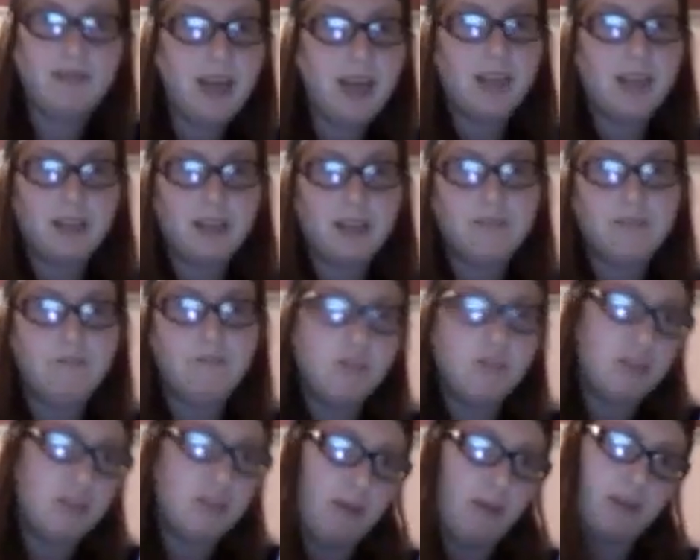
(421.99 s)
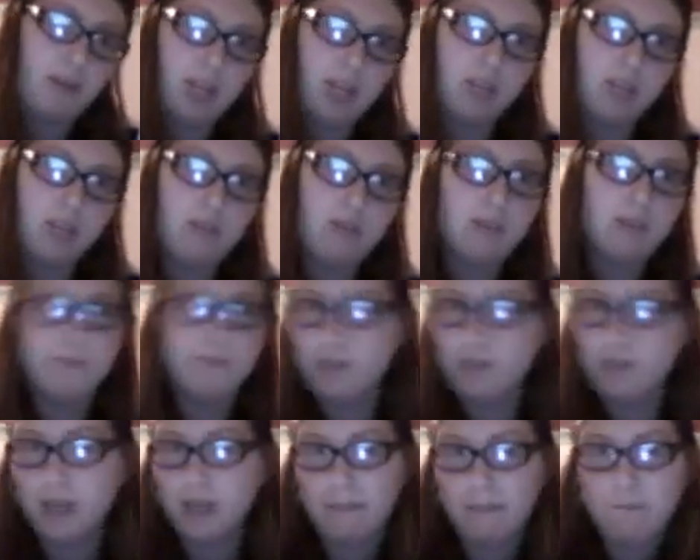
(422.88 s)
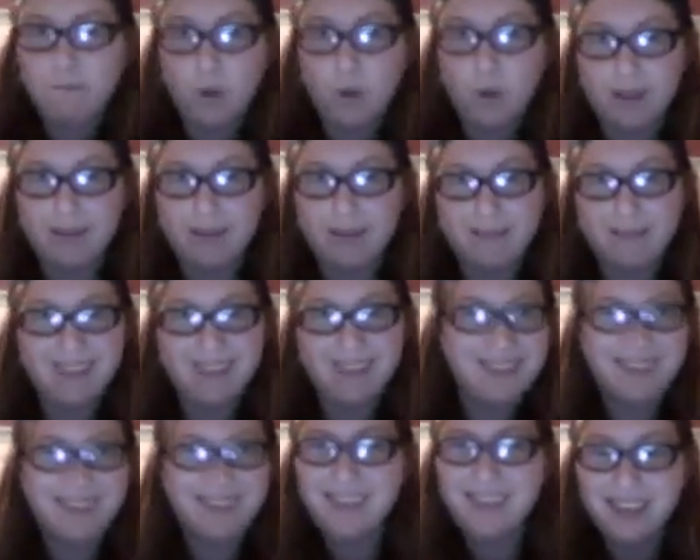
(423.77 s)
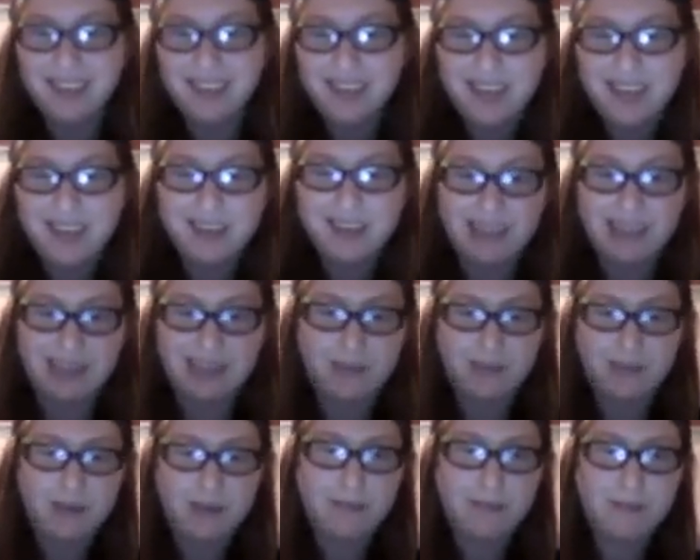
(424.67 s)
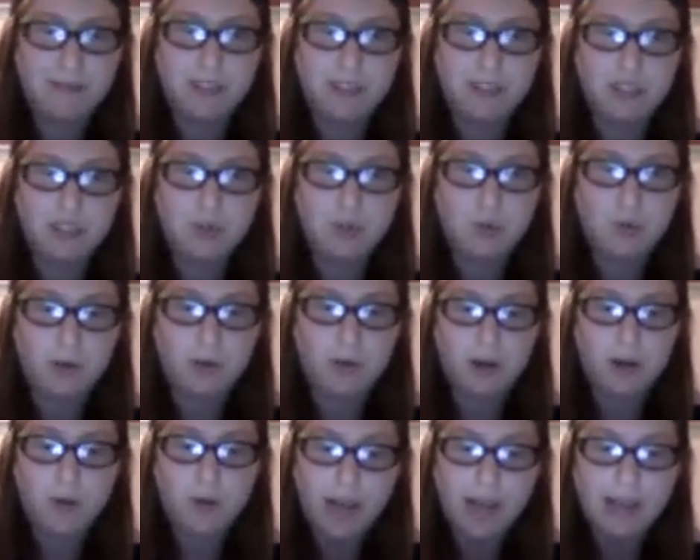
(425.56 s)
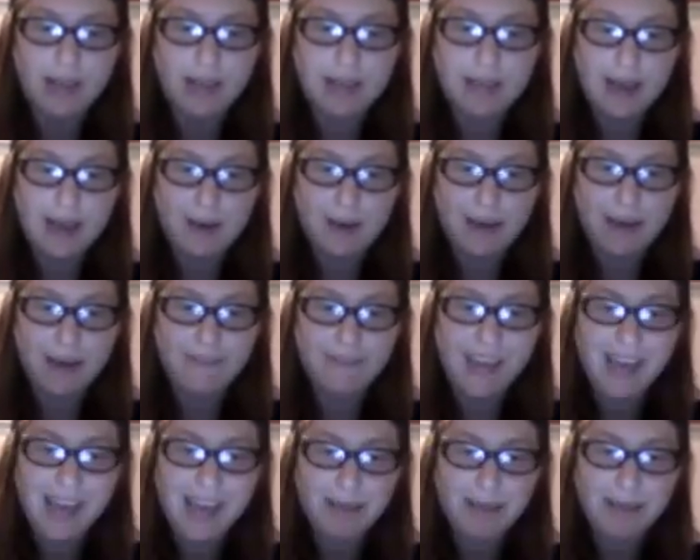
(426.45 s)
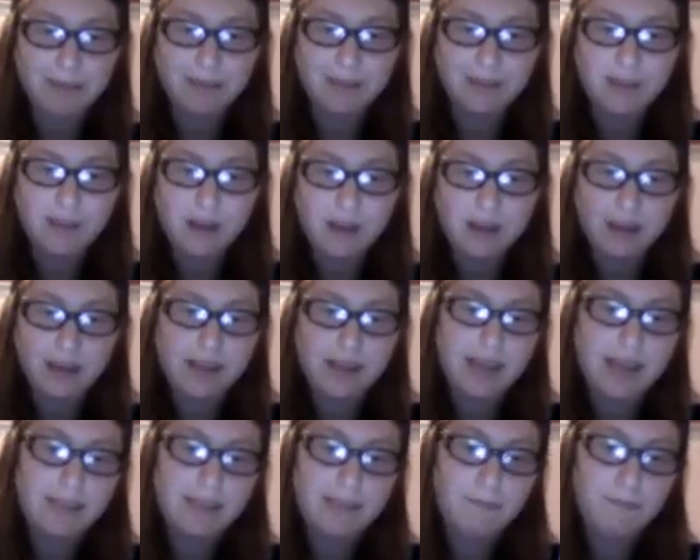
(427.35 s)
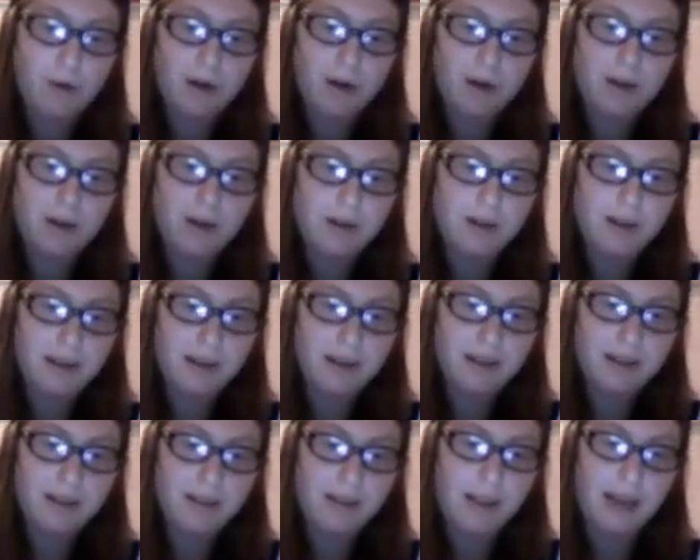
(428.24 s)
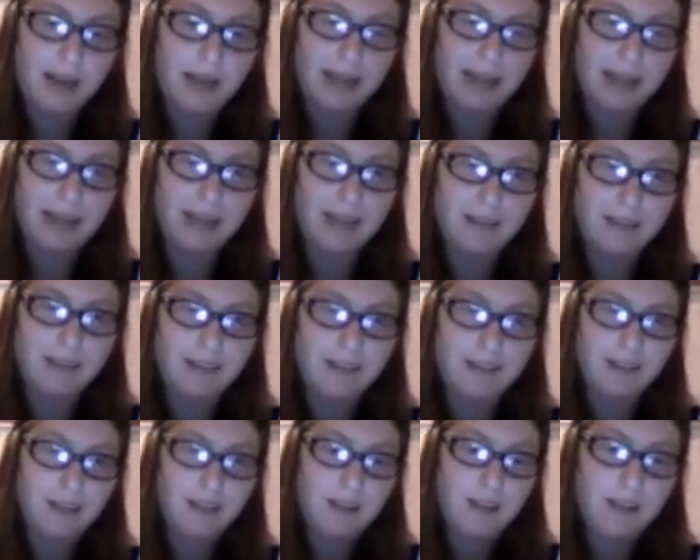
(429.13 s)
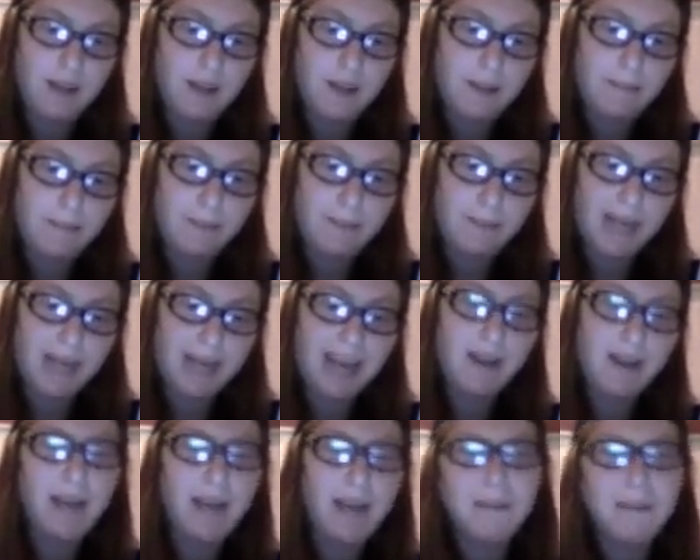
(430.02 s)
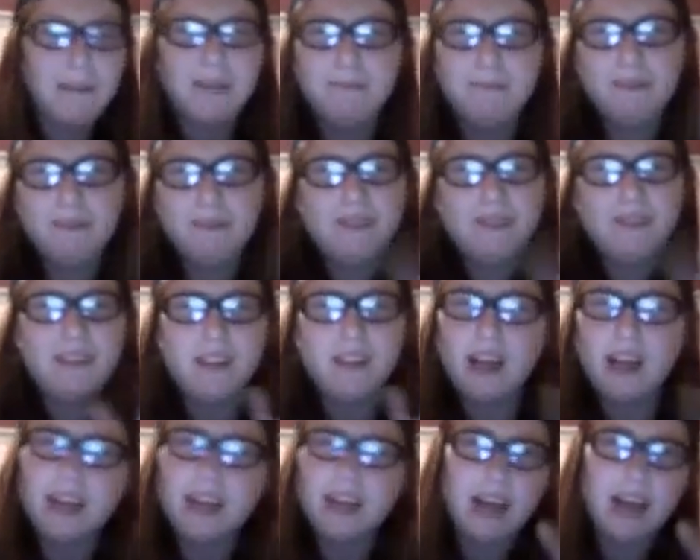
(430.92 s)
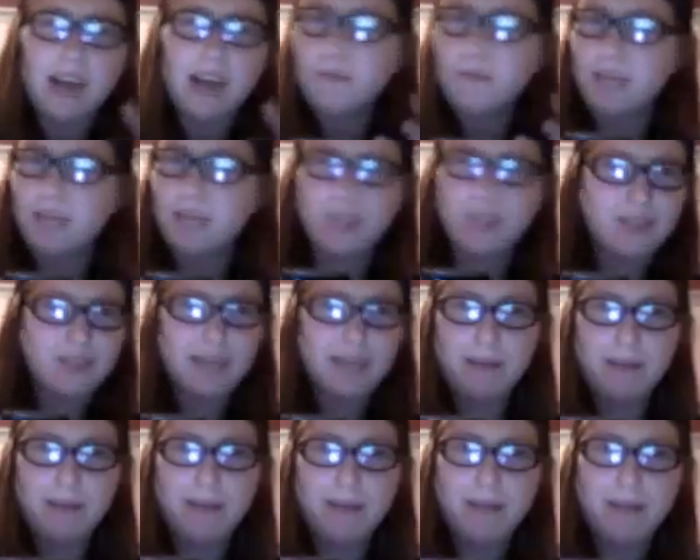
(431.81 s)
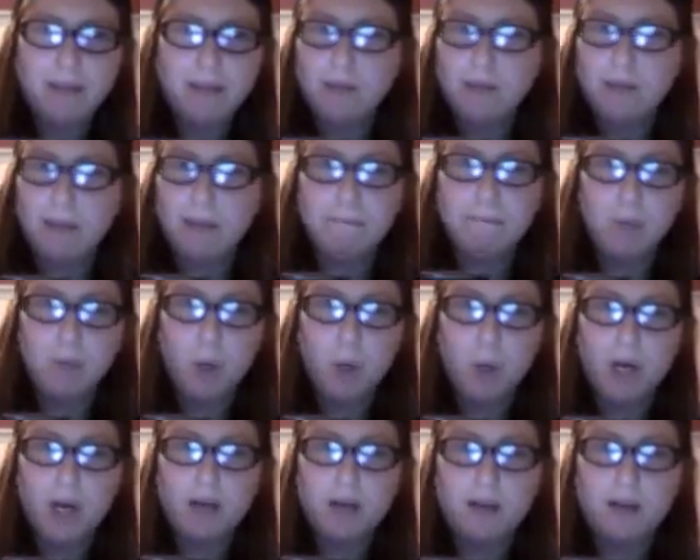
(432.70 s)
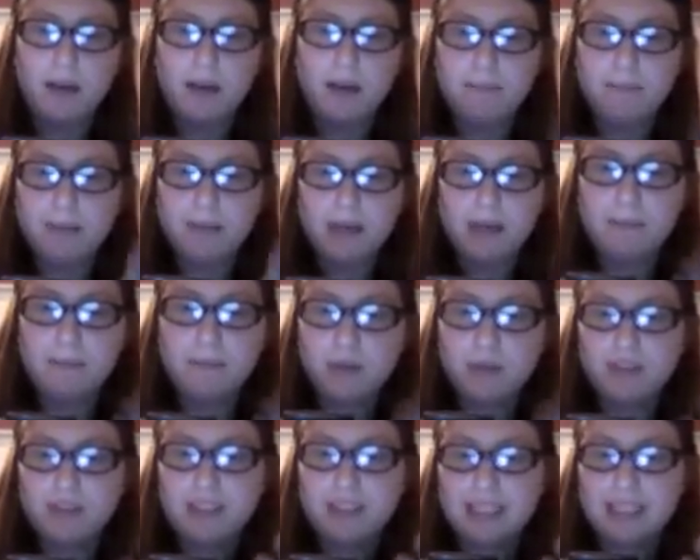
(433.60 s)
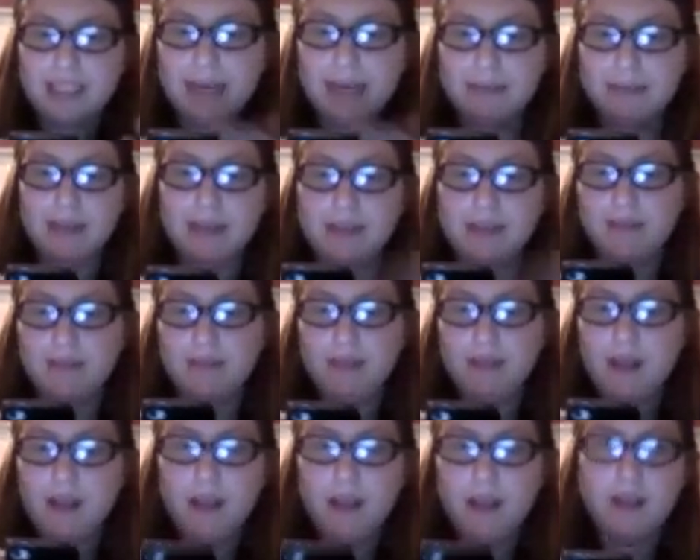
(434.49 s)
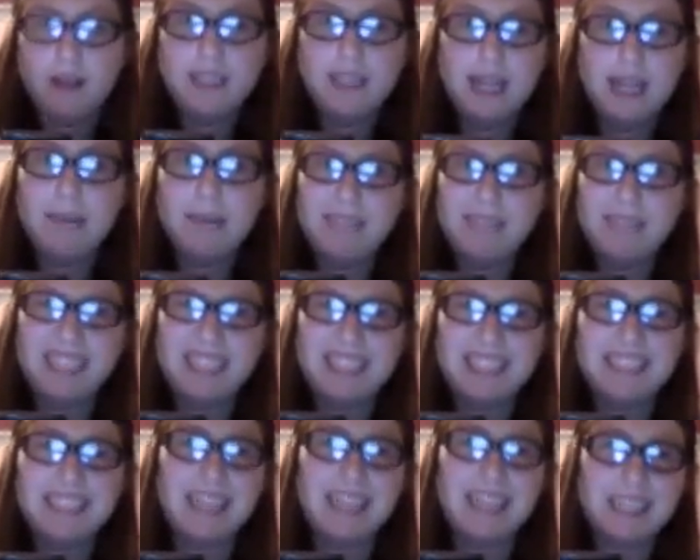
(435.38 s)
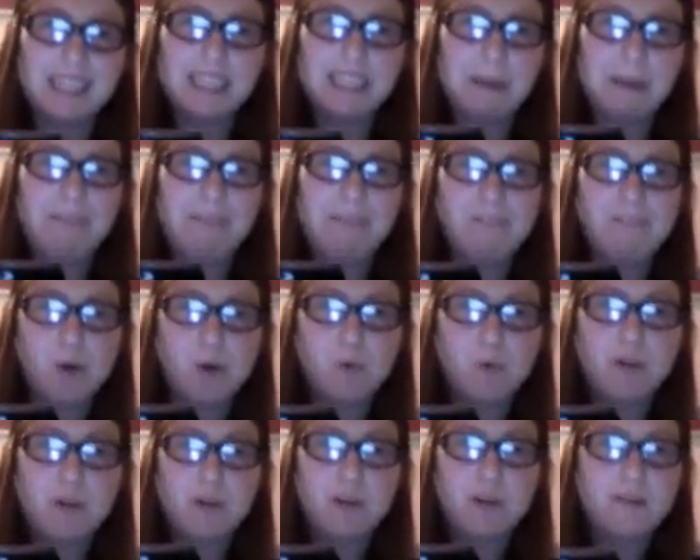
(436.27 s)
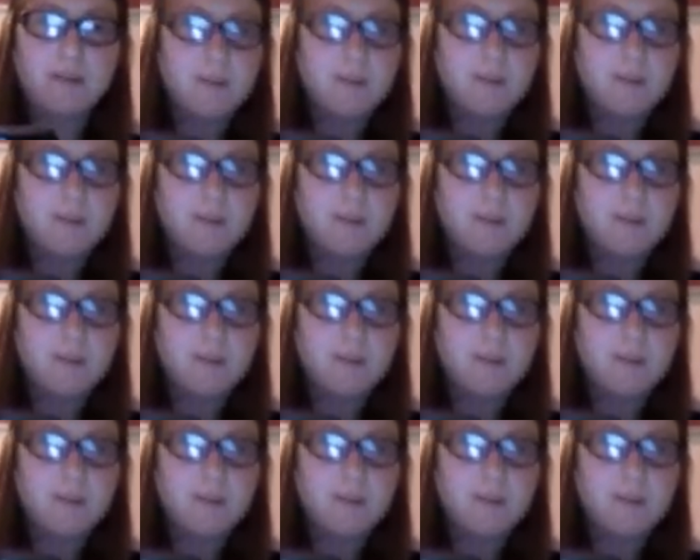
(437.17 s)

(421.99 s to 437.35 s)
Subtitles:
they use the parents' guide, so I look it up for them. I don't know. I'm such a dork. Okay, now I have games. That is more than I can handle. But I play, like, I don't play those games. I play them when I'm bored, but most of these apps, like, because the updating sucks on my phone.